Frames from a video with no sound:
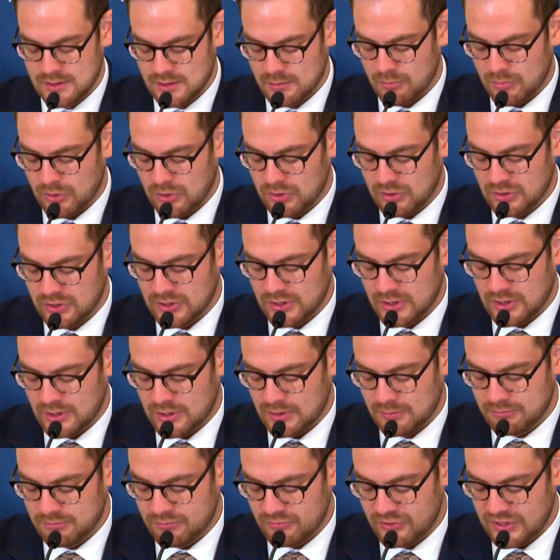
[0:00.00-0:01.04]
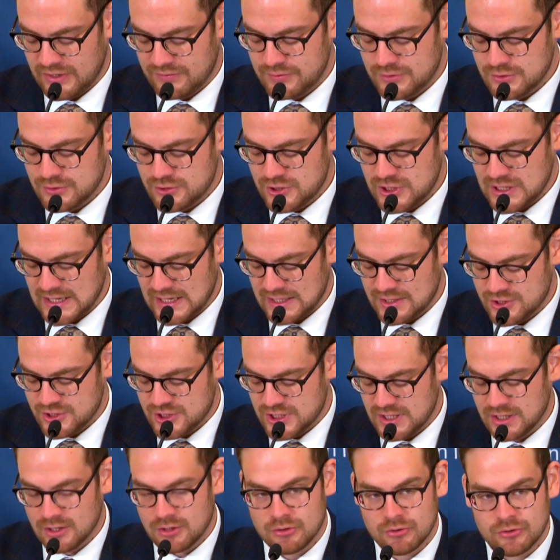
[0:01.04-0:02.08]
among refugee
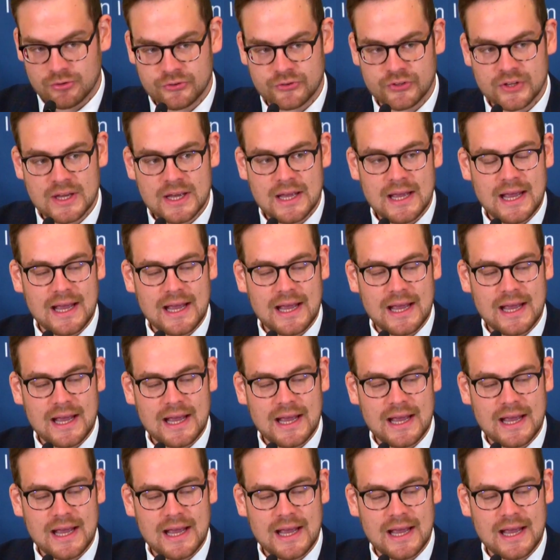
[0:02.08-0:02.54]
NGOs,